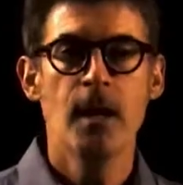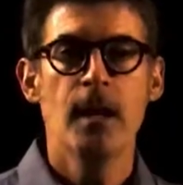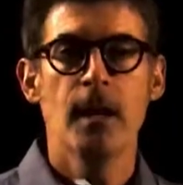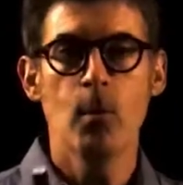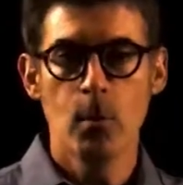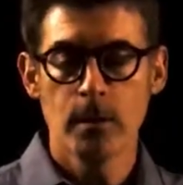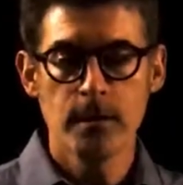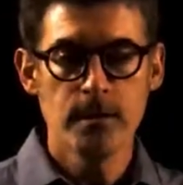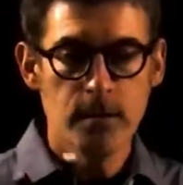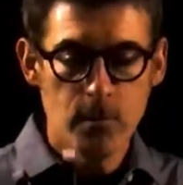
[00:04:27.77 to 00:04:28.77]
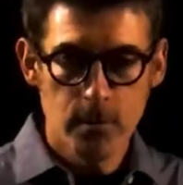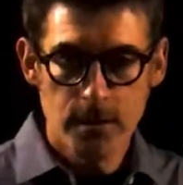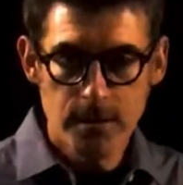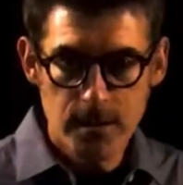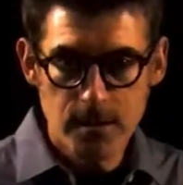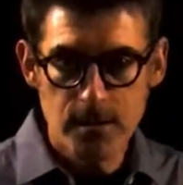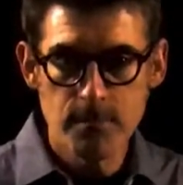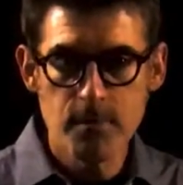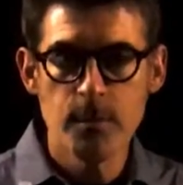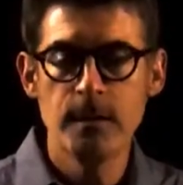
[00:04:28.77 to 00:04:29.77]
and organs and organ
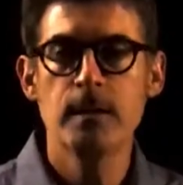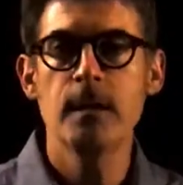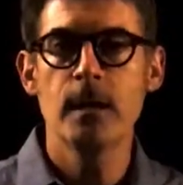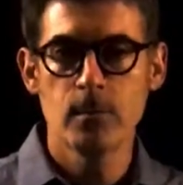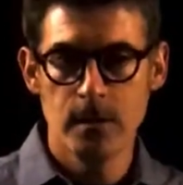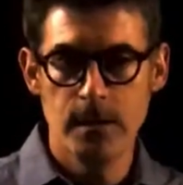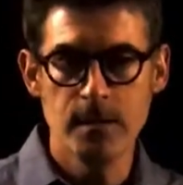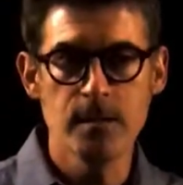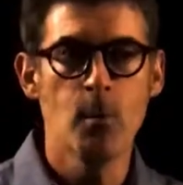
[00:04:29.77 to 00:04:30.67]
systems within an organism,